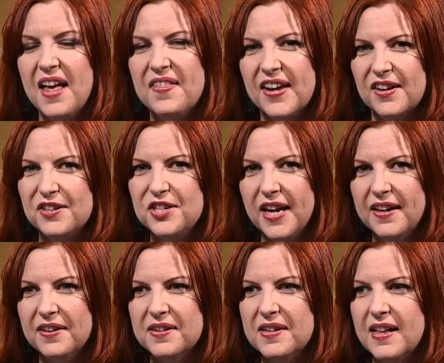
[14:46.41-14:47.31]
their
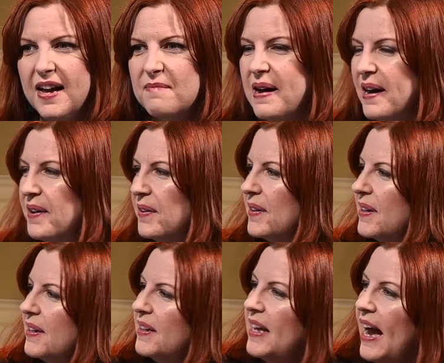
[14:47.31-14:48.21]
channel about
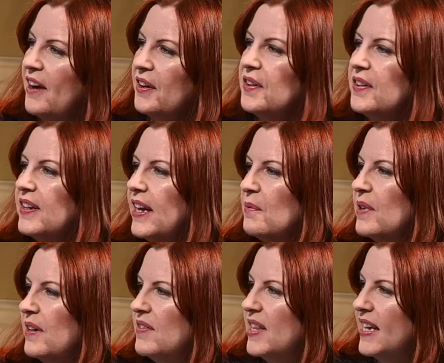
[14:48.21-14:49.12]
how to create
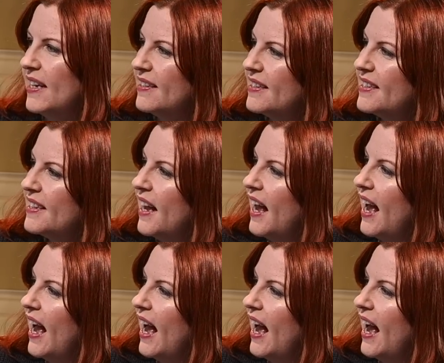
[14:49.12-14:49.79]
one of these.